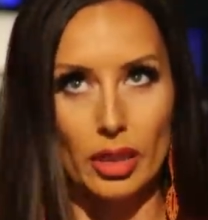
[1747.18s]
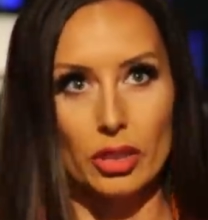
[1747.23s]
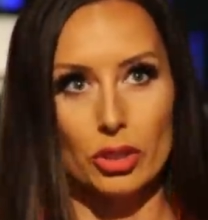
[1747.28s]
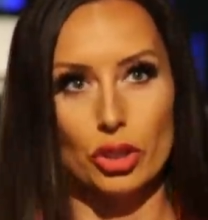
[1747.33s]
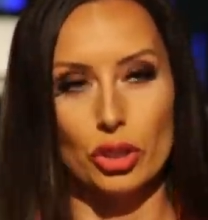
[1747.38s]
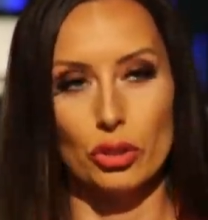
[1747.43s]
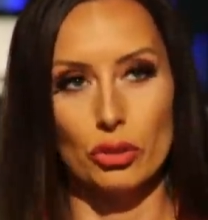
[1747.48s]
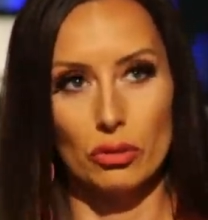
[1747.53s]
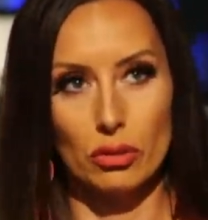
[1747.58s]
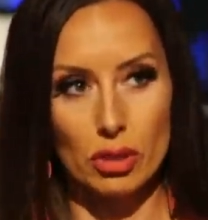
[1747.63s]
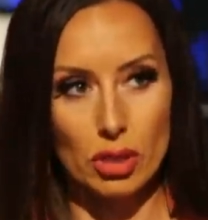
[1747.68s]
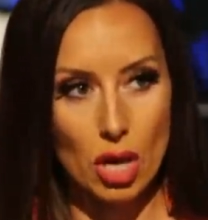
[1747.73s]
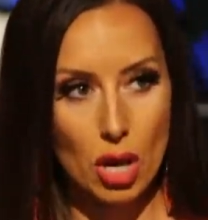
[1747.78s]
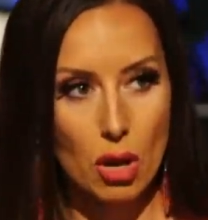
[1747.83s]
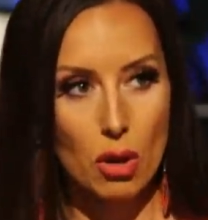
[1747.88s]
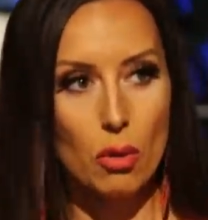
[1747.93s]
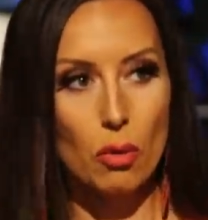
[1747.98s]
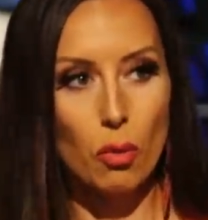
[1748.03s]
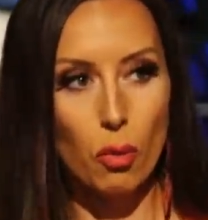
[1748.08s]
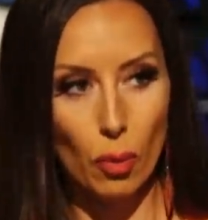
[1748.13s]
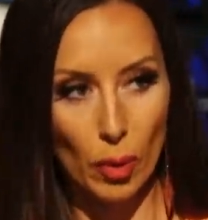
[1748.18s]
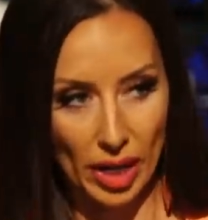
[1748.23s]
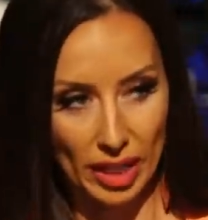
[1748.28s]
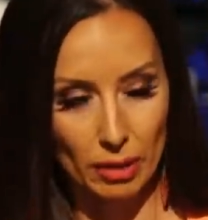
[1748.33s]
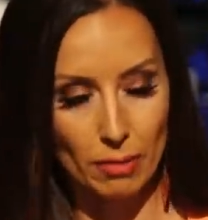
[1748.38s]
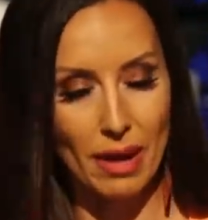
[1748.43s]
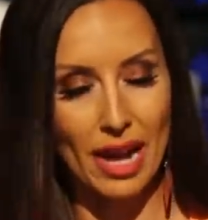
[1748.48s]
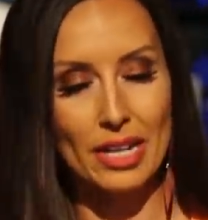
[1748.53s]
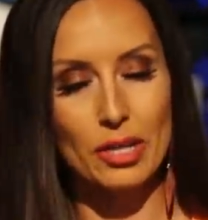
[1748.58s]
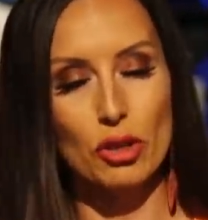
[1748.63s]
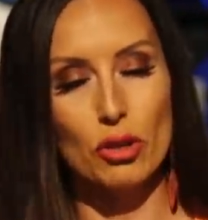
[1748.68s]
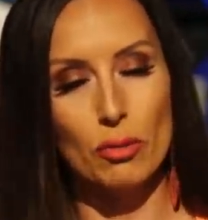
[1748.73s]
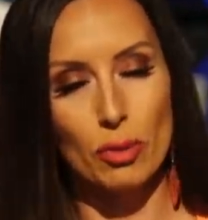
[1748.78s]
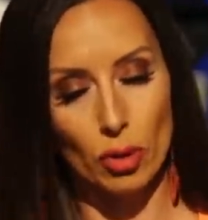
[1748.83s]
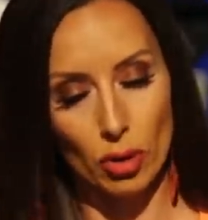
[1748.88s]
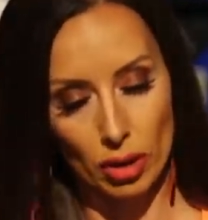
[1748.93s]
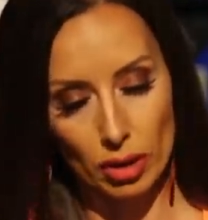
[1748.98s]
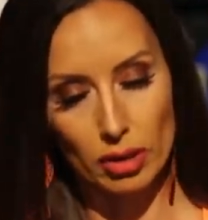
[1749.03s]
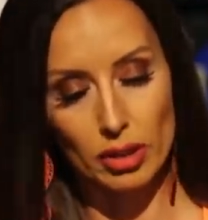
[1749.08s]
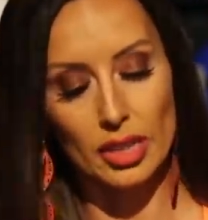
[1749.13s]
issues. With another with child. With my
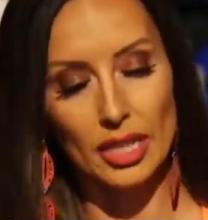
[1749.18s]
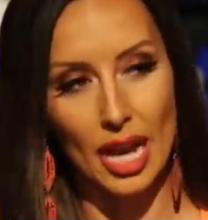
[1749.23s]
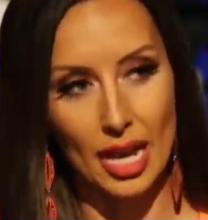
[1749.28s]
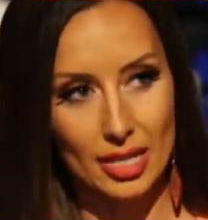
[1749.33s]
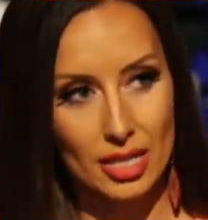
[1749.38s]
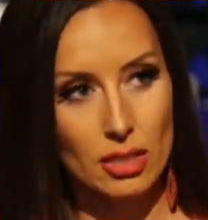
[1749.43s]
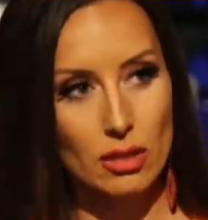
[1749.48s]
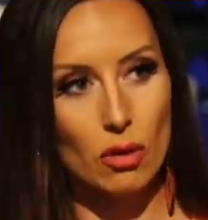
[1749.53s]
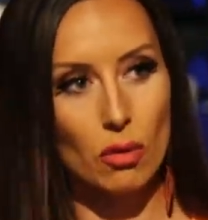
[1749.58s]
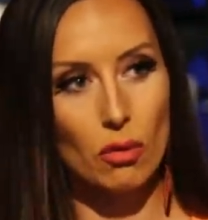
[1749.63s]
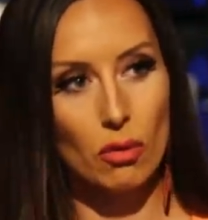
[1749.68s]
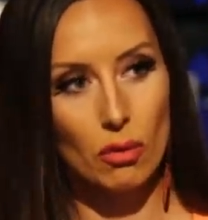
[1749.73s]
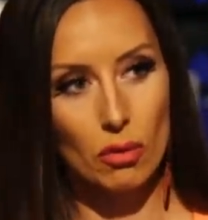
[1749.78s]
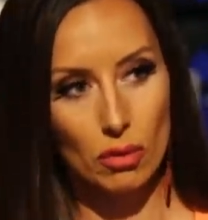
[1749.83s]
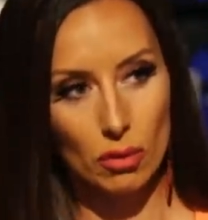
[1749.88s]
newborn, who yes. had to go